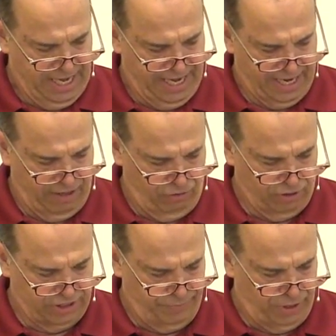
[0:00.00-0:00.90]
And I
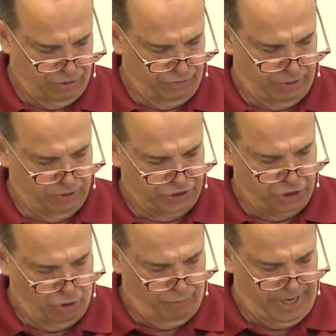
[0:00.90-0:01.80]
looked, and behold, there was
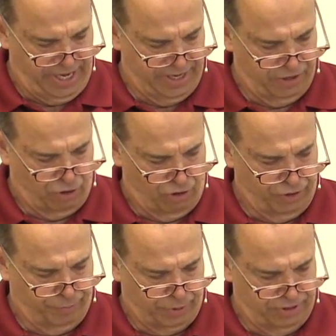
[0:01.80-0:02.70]
no man, and all
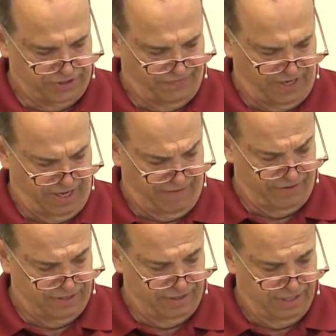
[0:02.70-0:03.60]
the birds of the
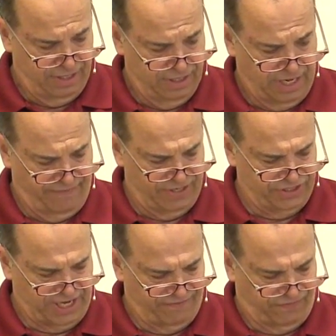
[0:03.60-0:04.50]
heaven,
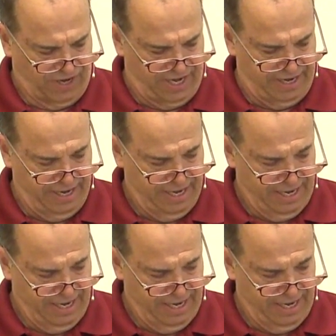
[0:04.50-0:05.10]
heavens had fled.